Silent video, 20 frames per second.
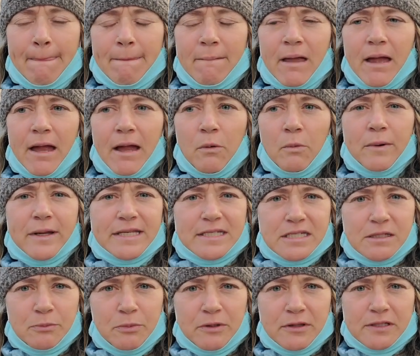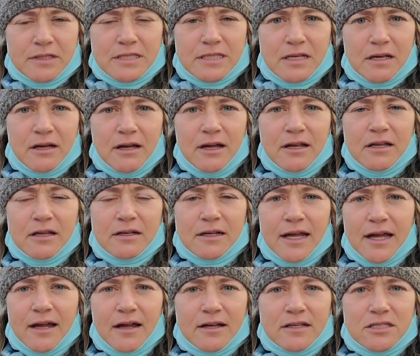and went deep within inside and
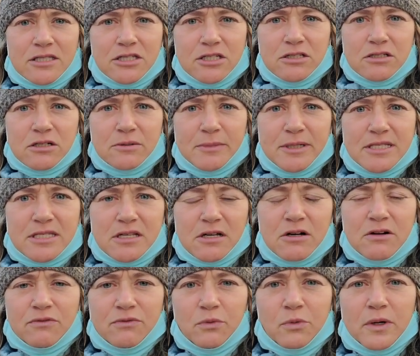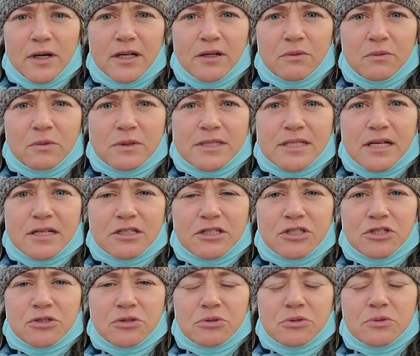asked, you know, myself, what was I to
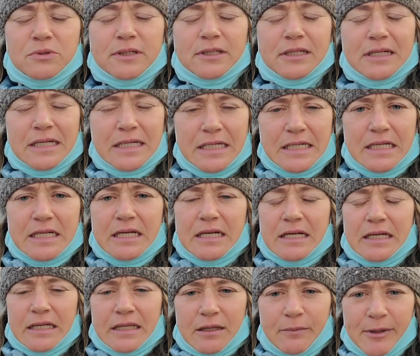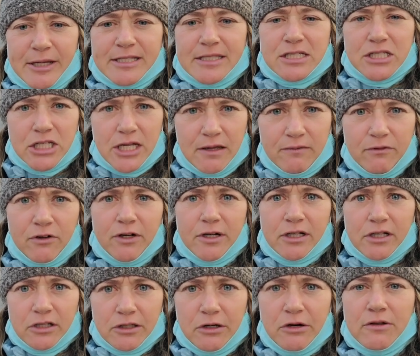do? And the message came very
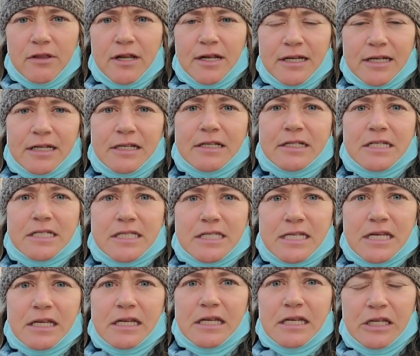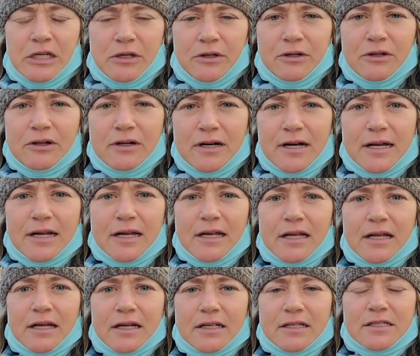clear that I needed to stay here,
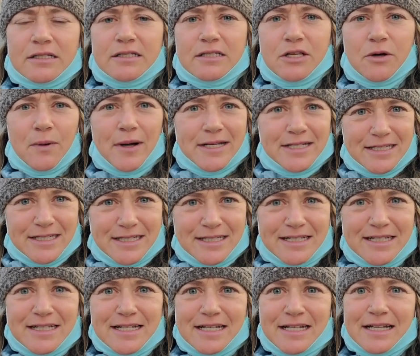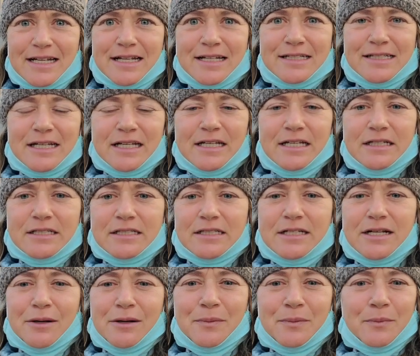and so I did, and I ended
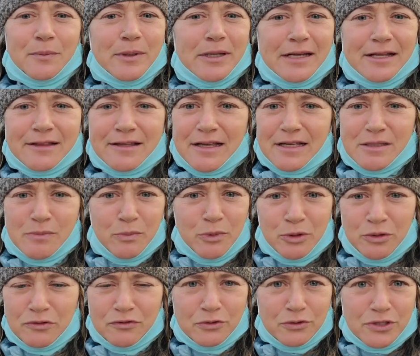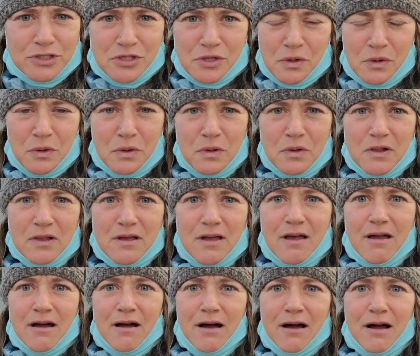up meeting that beautiful soul
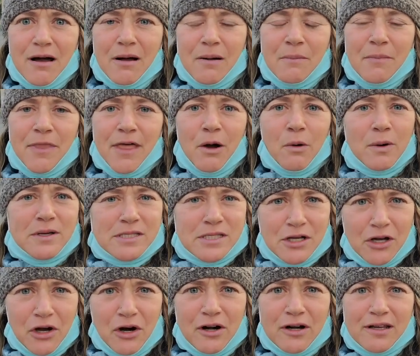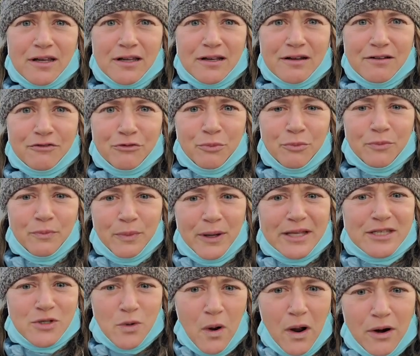that was a guardian of
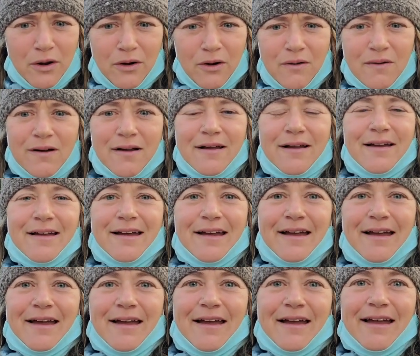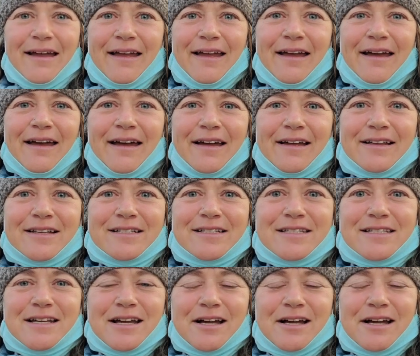Pátzcuaro, and